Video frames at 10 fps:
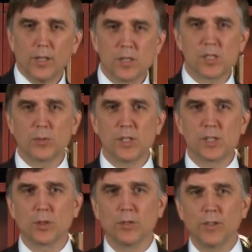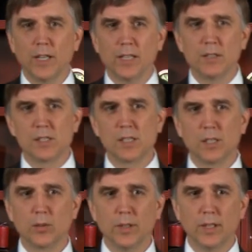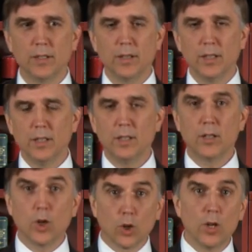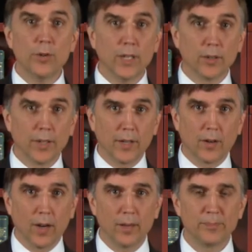history survey considering the colonial era